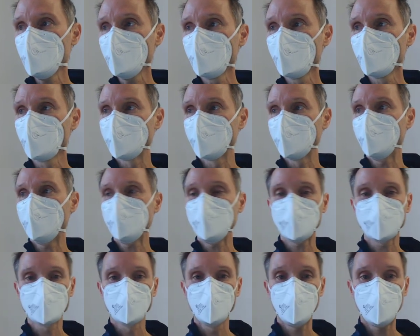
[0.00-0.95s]
would like
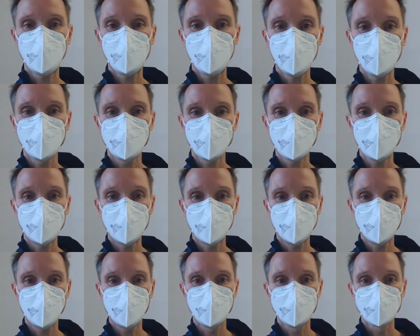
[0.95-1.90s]
to have
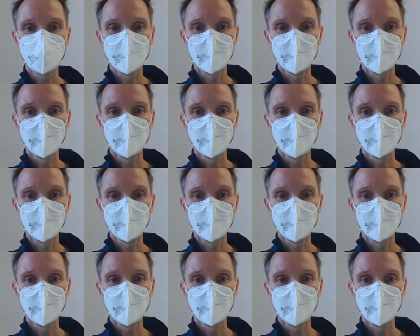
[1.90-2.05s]
a